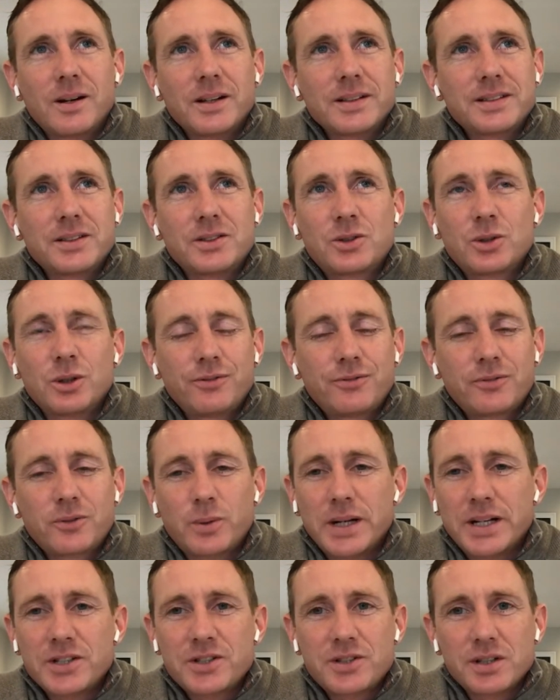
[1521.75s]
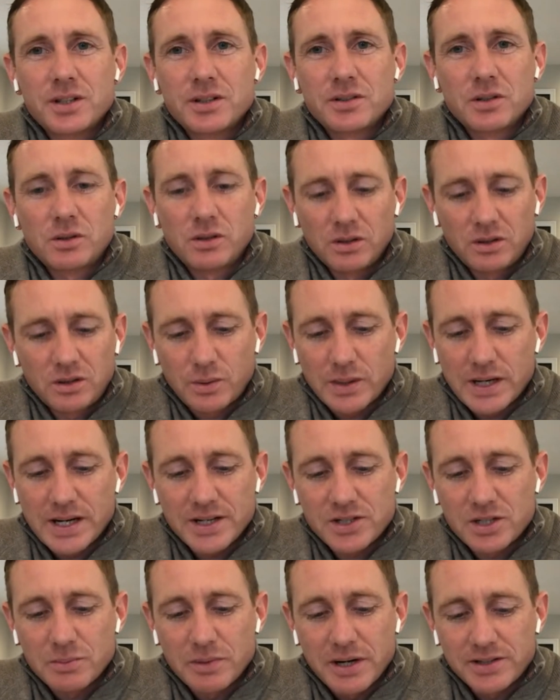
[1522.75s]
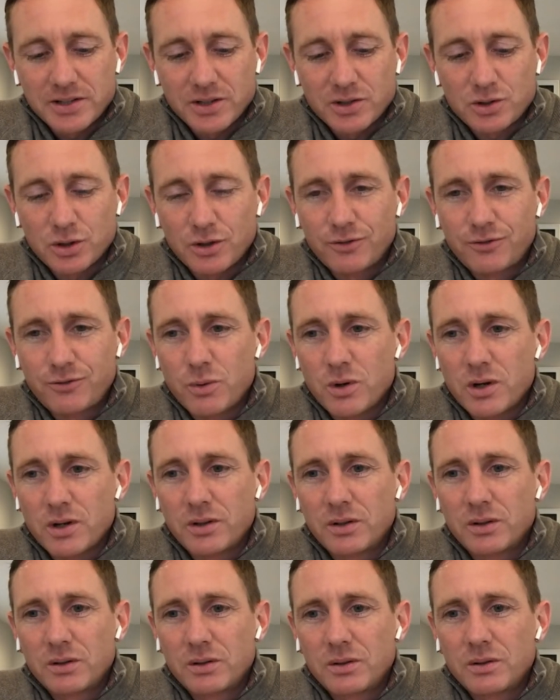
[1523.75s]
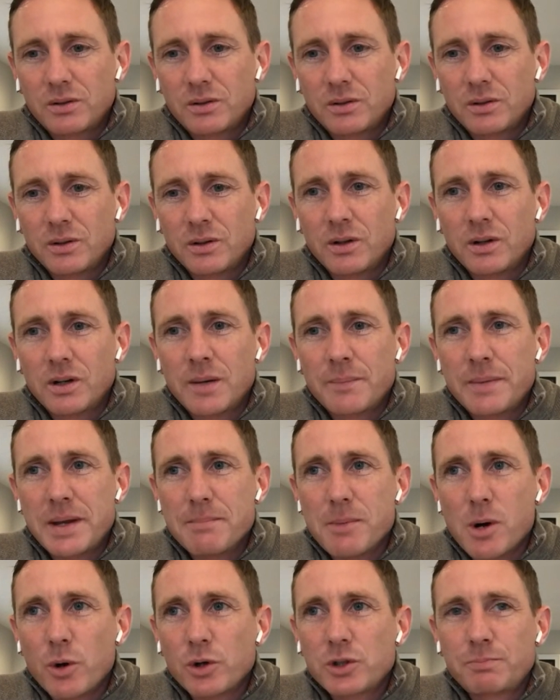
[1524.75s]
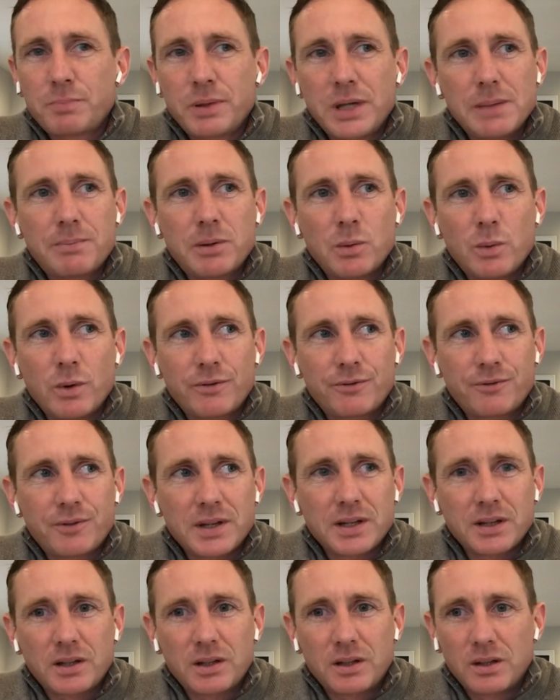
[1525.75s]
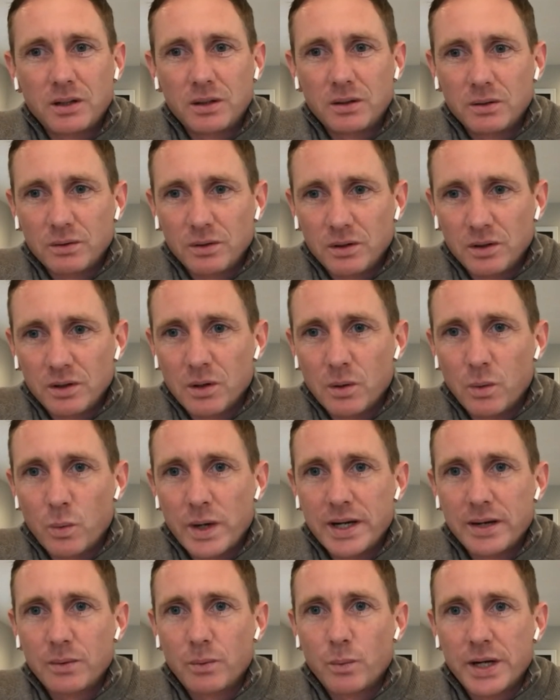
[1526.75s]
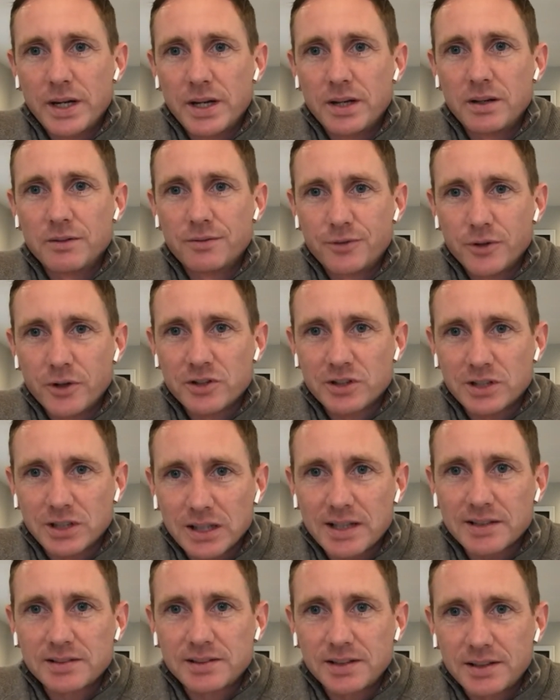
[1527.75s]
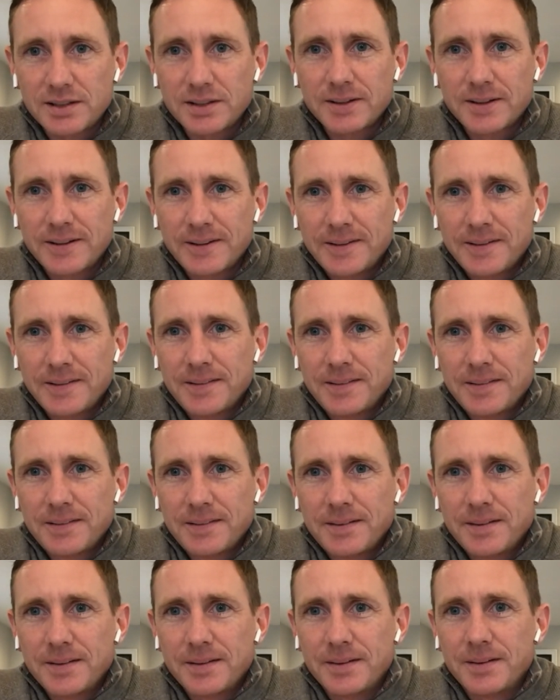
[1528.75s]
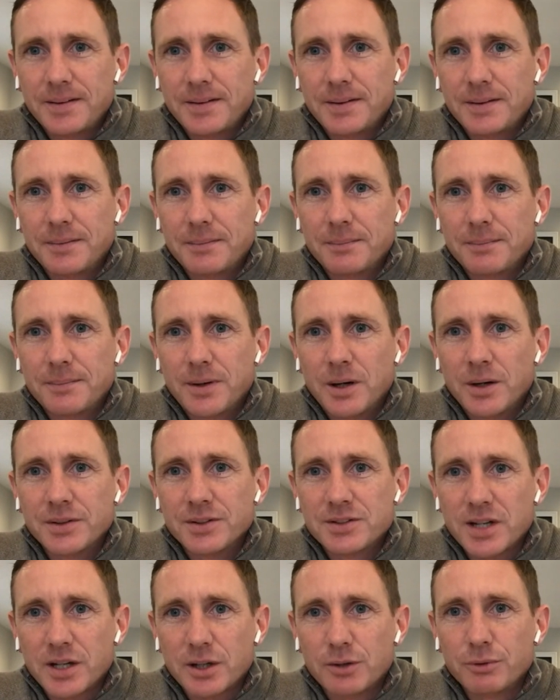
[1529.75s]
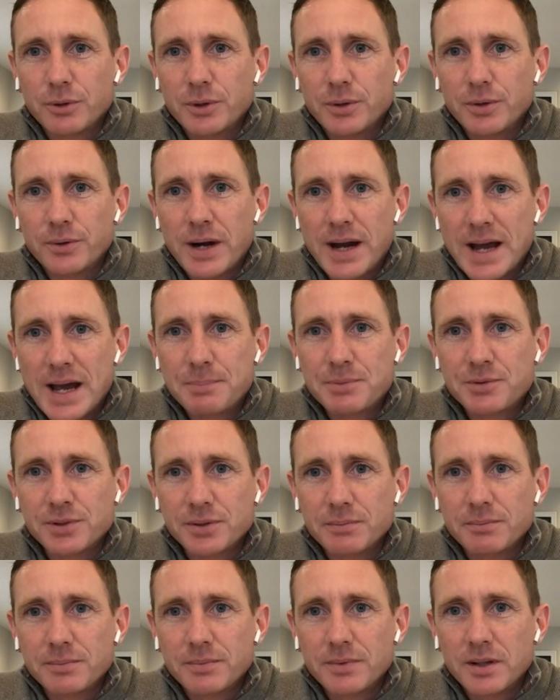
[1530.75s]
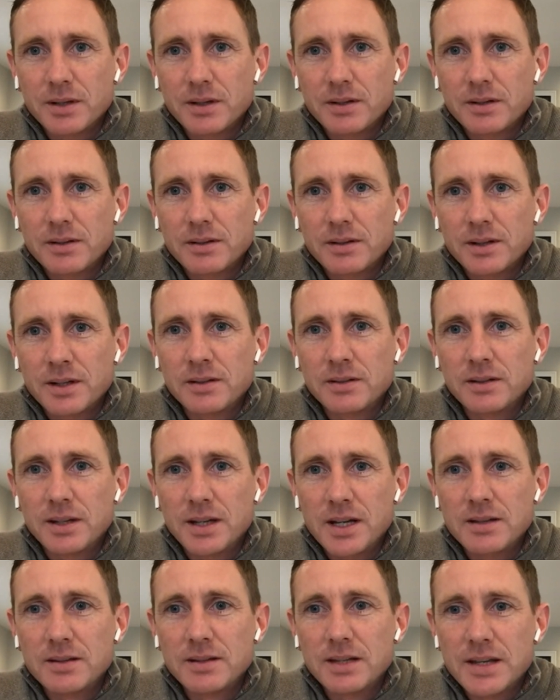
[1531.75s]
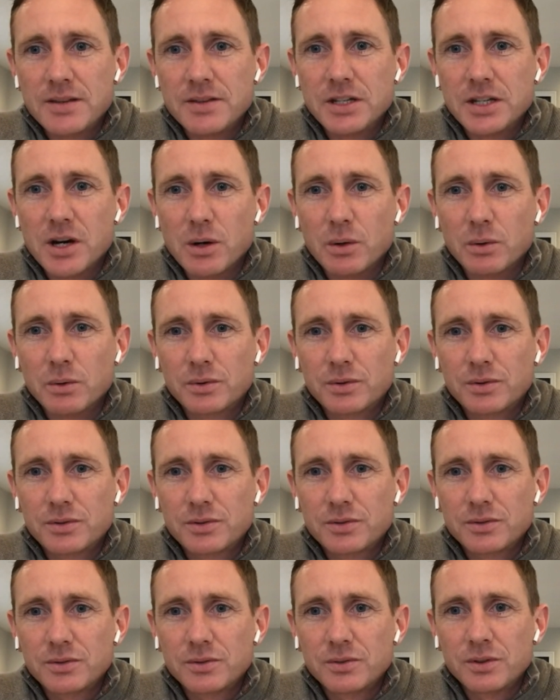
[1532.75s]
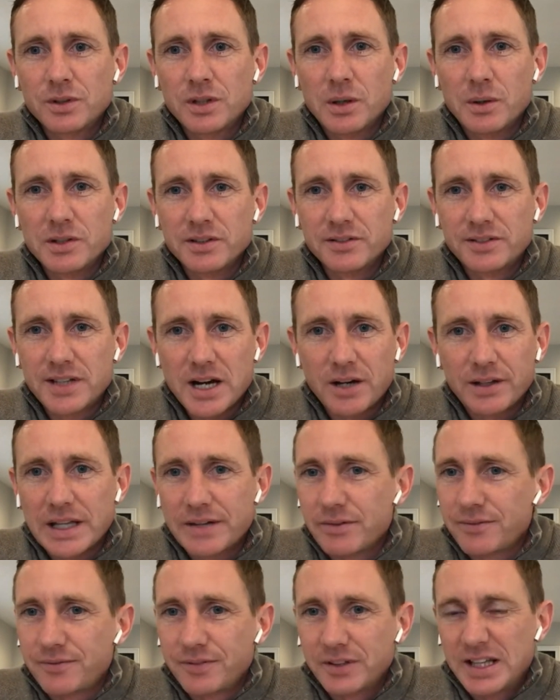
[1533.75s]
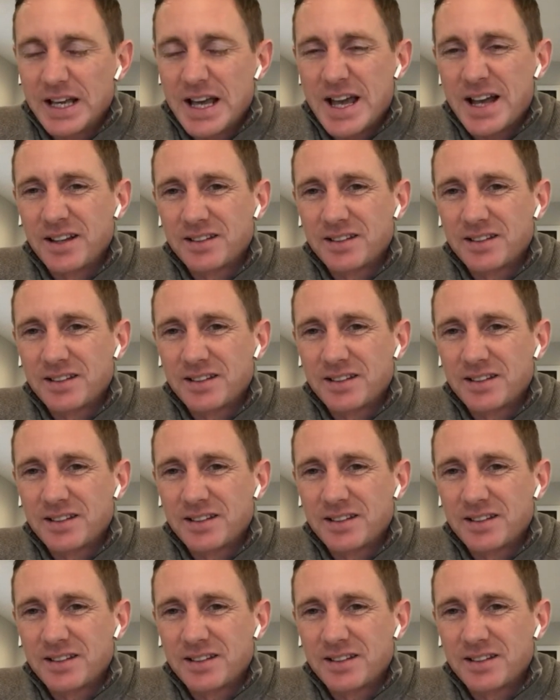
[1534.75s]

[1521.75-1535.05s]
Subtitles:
It's a tough question. It's a good question, but it's a tough one. Look, I mean, most people would think, you know, winning your first classic on Taghrooda at Epsom in the Oaks. You know, it's a day I'll never forget.